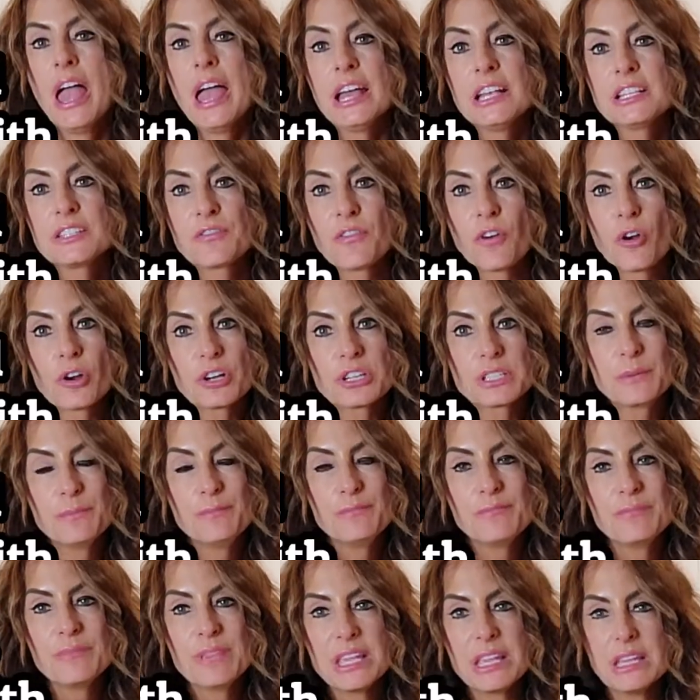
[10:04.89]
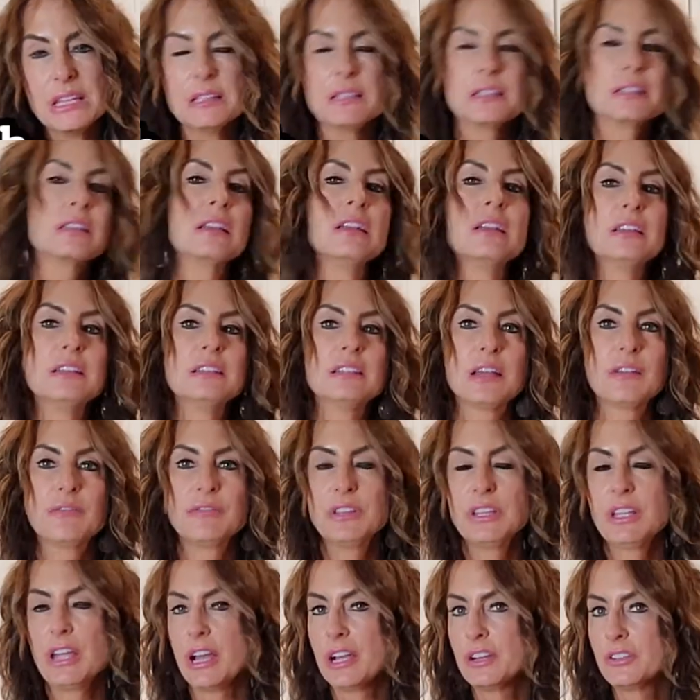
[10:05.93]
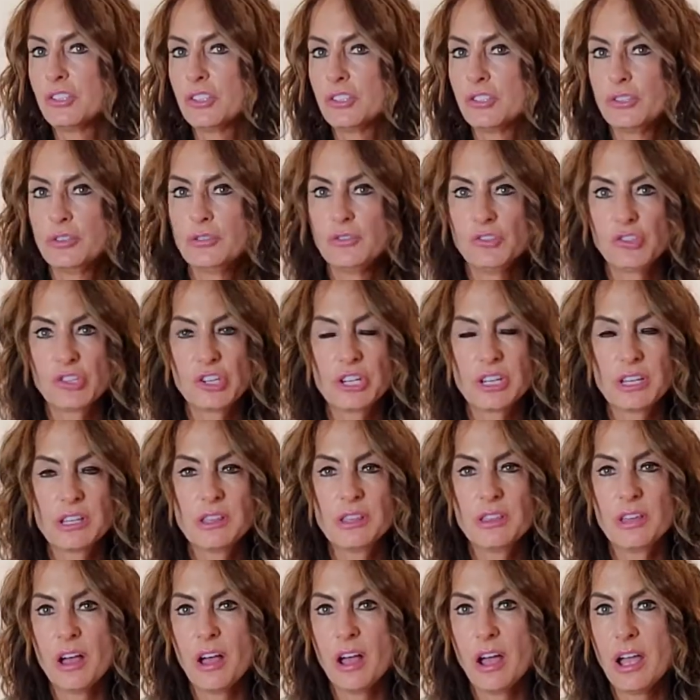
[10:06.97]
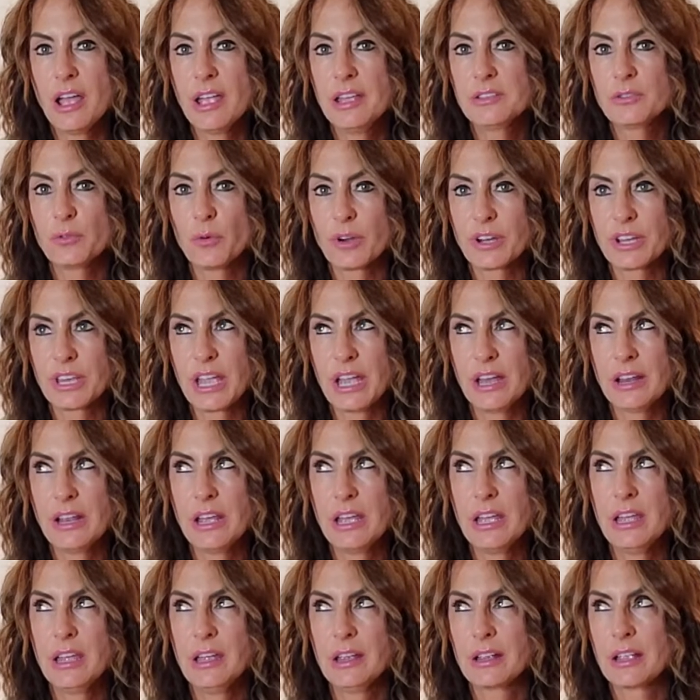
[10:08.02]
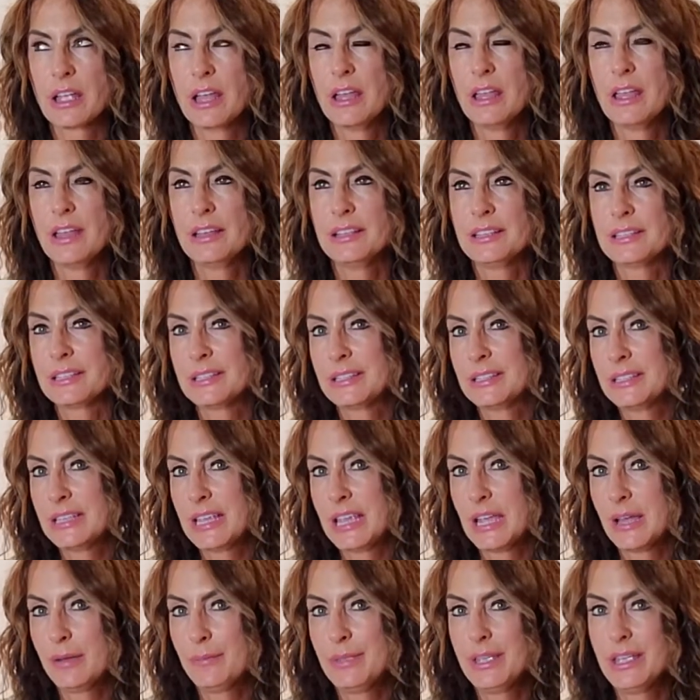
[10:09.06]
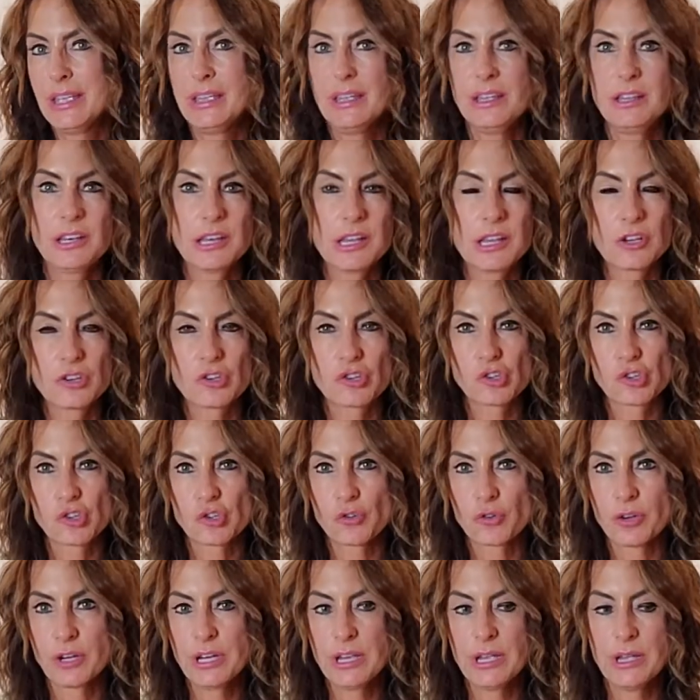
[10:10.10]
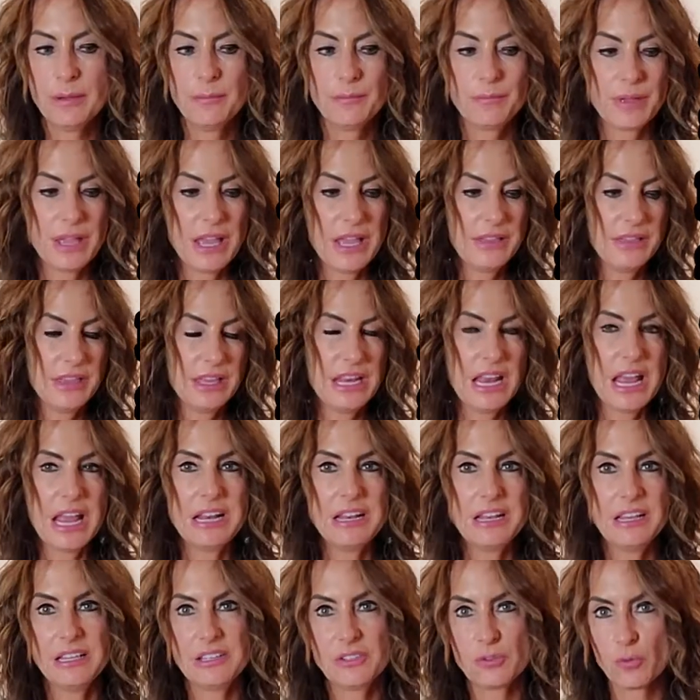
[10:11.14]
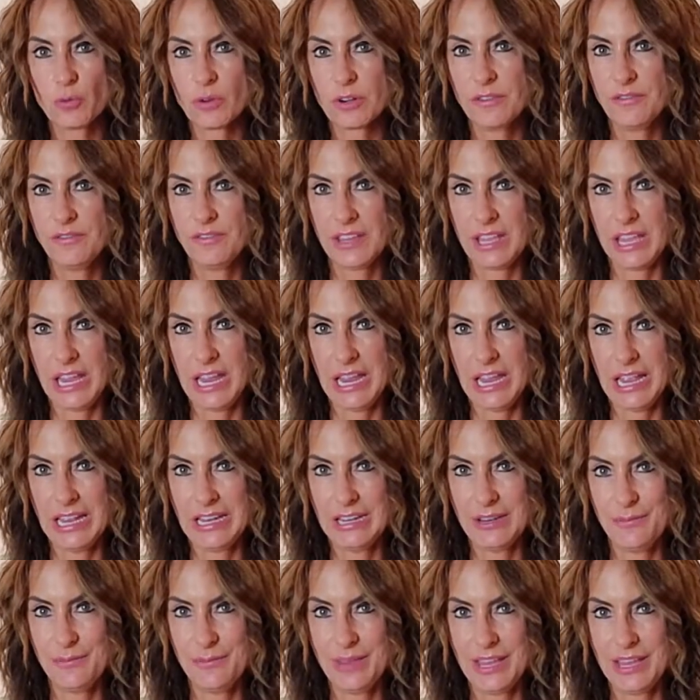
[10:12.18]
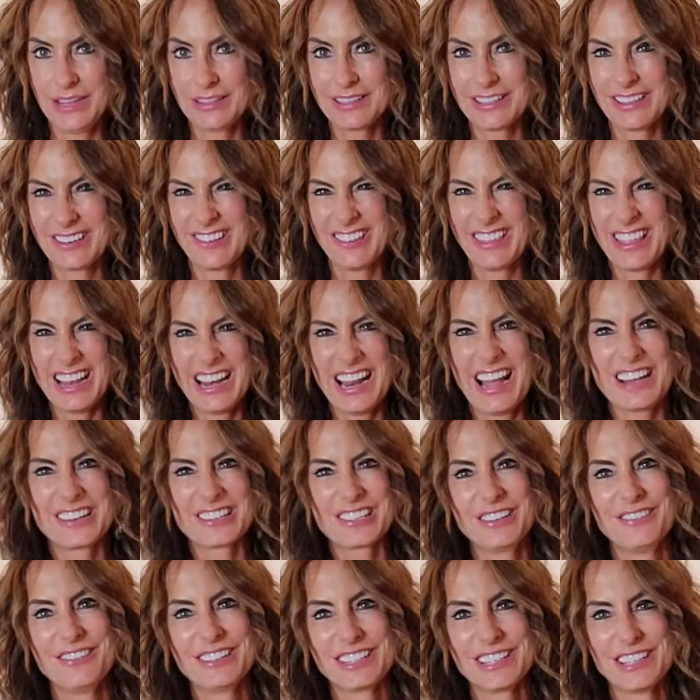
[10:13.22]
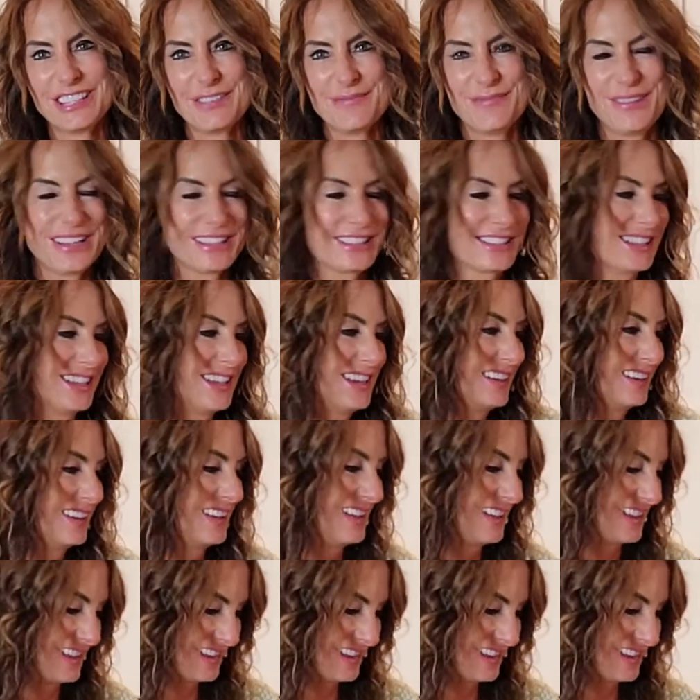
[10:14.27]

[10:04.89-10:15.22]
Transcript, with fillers: As far as meats, definitely I just do chicken thighs, organic, salmon, shrimp, and then any sort of canned meats. No, that actually wasn't the best thing.